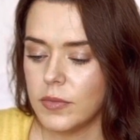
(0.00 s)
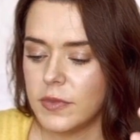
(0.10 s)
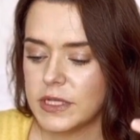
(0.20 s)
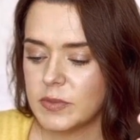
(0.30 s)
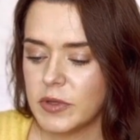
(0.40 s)

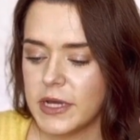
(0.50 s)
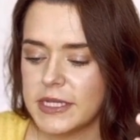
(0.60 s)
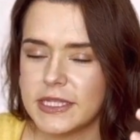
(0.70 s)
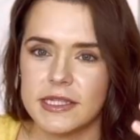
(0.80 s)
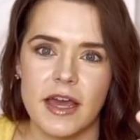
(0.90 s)
This
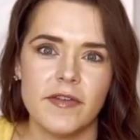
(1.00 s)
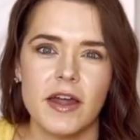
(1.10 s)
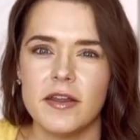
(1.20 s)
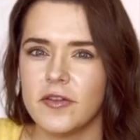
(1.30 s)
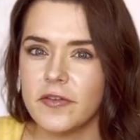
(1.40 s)
place, I've got
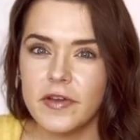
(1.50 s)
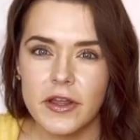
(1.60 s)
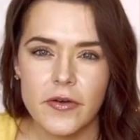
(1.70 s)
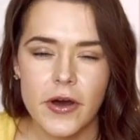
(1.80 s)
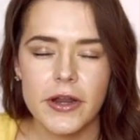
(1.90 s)
another
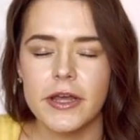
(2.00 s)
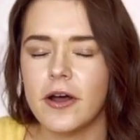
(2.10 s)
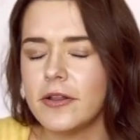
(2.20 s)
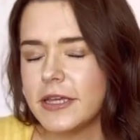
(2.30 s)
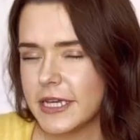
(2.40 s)
video on it.
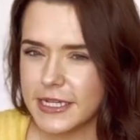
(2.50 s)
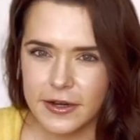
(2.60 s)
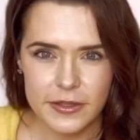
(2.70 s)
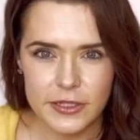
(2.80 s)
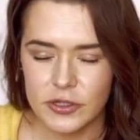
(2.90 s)
I'll link it down
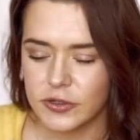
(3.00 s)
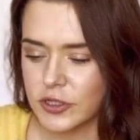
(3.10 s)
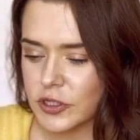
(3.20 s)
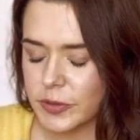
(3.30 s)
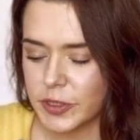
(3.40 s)
in the
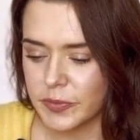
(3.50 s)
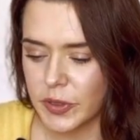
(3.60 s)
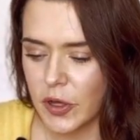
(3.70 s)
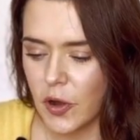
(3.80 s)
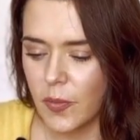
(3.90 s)
description
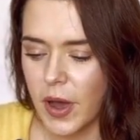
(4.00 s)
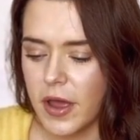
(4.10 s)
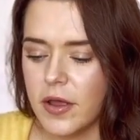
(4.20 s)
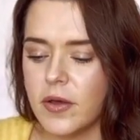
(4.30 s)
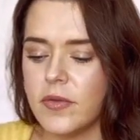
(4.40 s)
below,
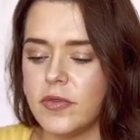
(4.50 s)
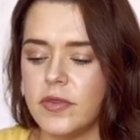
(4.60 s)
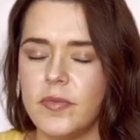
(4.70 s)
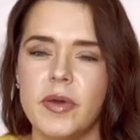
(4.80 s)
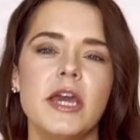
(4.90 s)
but
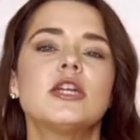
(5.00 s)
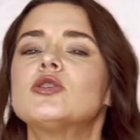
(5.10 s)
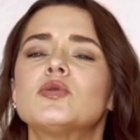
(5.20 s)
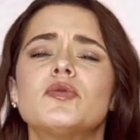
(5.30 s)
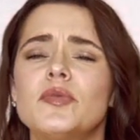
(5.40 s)
the
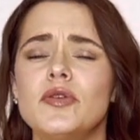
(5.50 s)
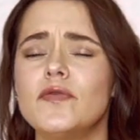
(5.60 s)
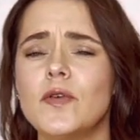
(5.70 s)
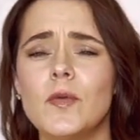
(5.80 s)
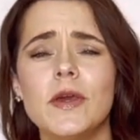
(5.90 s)
pictures were
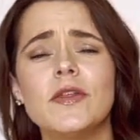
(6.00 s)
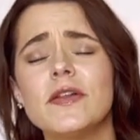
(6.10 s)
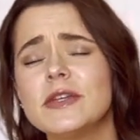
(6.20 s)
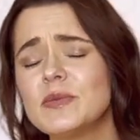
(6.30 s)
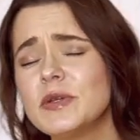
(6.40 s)
beautiful. We
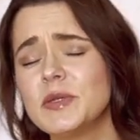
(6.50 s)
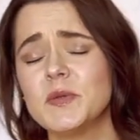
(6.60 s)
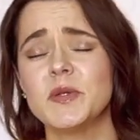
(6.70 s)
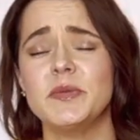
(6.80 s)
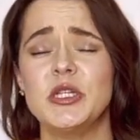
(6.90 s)
thought this place was
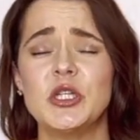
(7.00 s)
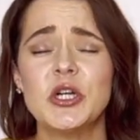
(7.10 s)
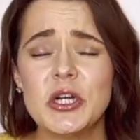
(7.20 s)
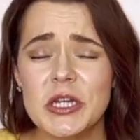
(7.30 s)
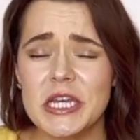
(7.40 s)
going to be
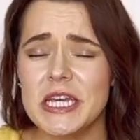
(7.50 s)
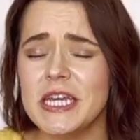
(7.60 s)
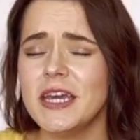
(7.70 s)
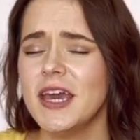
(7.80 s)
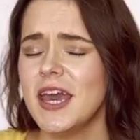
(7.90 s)

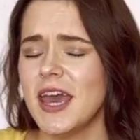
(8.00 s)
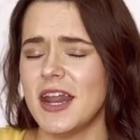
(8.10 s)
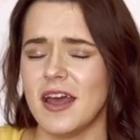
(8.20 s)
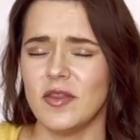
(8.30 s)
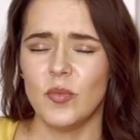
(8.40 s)
turnkey. It
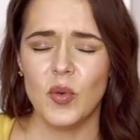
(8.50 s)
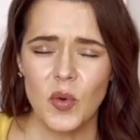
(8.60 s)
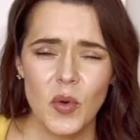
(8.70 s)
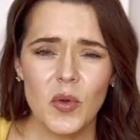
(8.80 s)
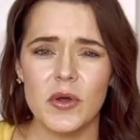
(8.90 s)
had the
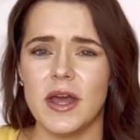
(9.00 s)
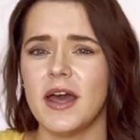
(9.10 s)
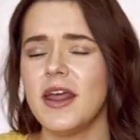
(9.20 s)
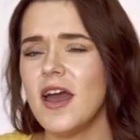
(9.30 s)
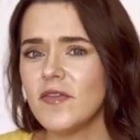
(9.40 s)
pool, it
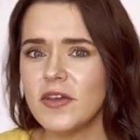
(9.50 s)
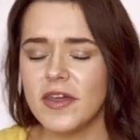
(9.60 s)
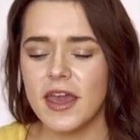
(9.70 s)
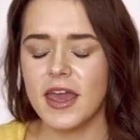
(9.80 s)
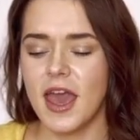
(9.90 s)
had
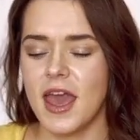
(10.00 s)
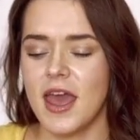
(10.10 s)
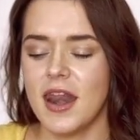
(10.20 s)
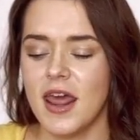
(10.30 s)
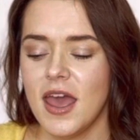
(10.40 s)
everything.
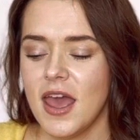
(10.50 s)
And